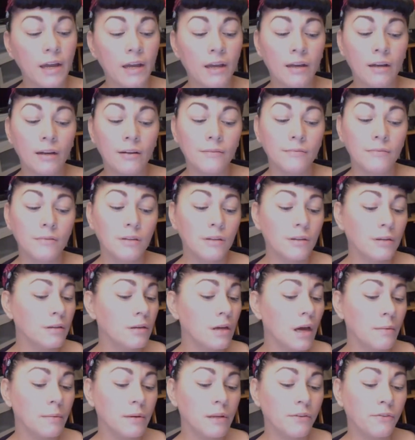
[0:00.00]
And
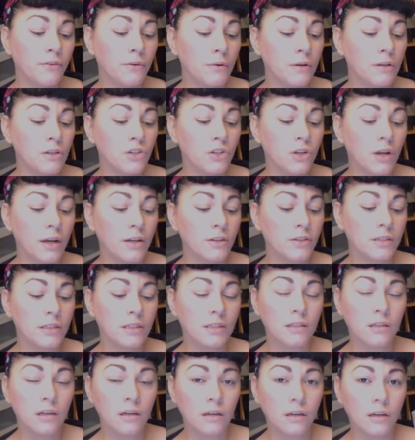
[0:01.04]
I mean, if you want to try
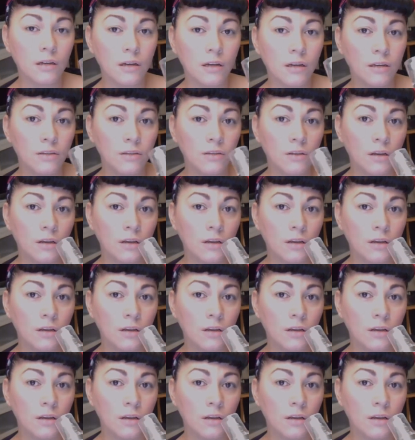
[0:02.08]
just a